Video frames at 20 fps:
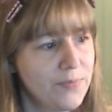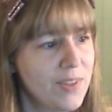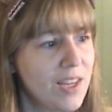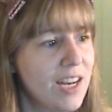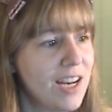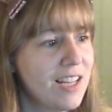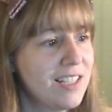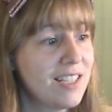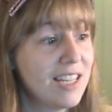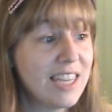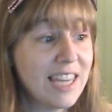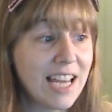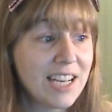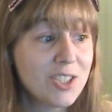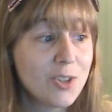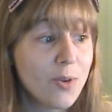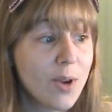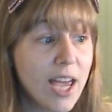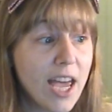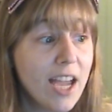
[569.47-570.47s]
And I said, that's
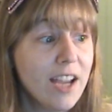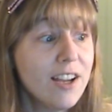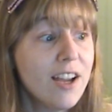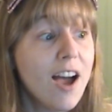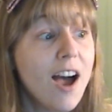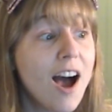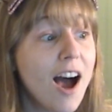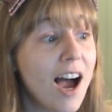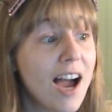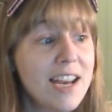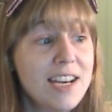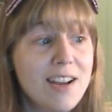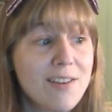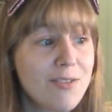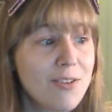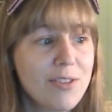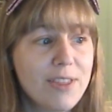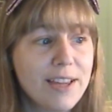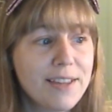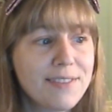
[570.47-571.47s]
okay. I
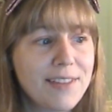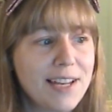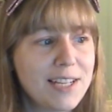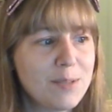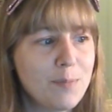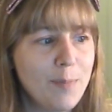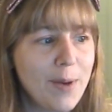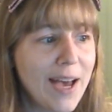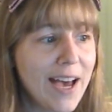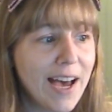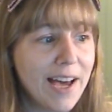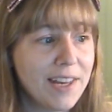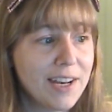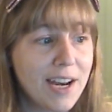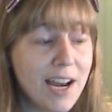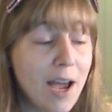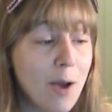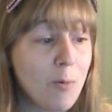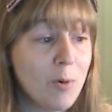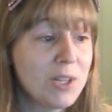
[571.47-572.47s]
never think that's bad, and
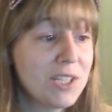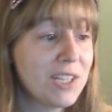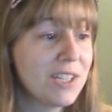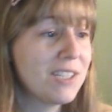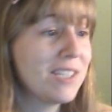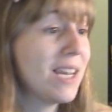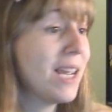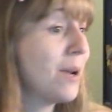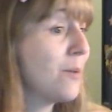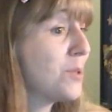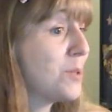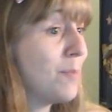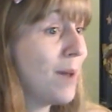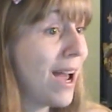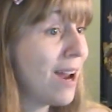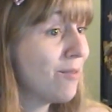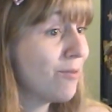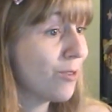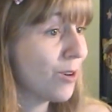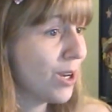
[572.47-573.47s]
I wasn't saying it was
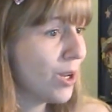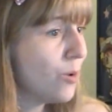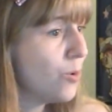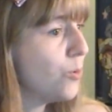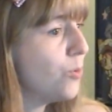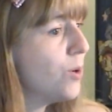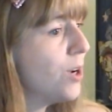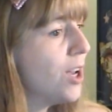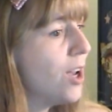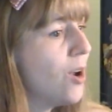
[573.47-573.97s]
bad for you,